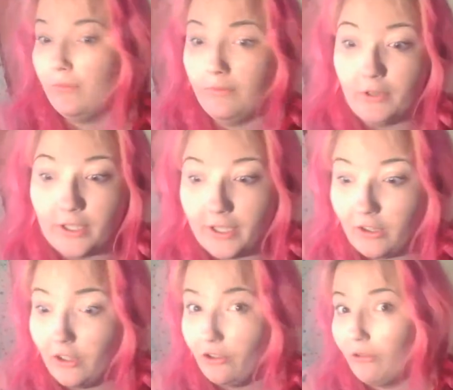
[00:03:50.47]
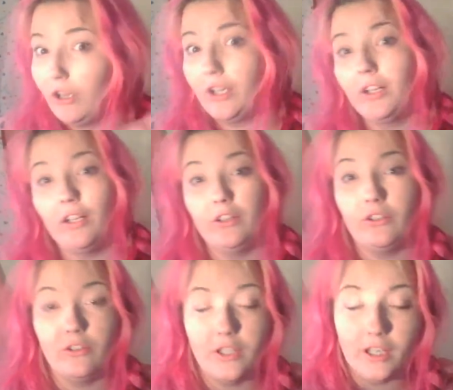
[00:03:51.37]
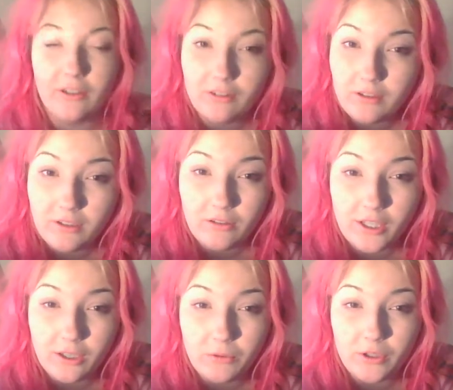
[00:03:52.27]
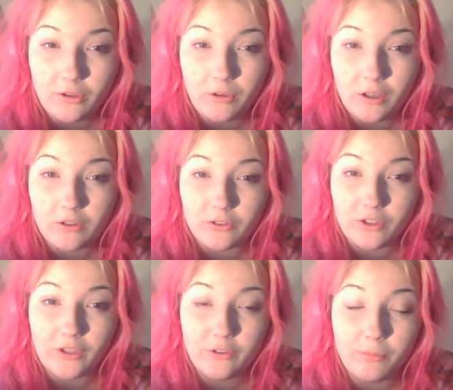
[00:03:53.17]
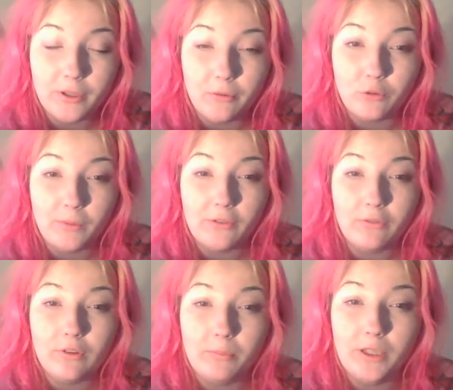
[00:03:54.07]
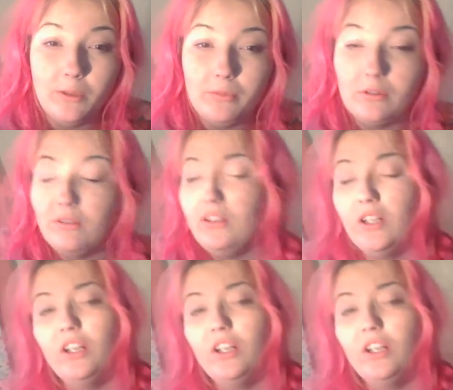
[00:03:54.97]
freaking Christian walking down the street. I really don't care what you are, as long as you're being respectful to people,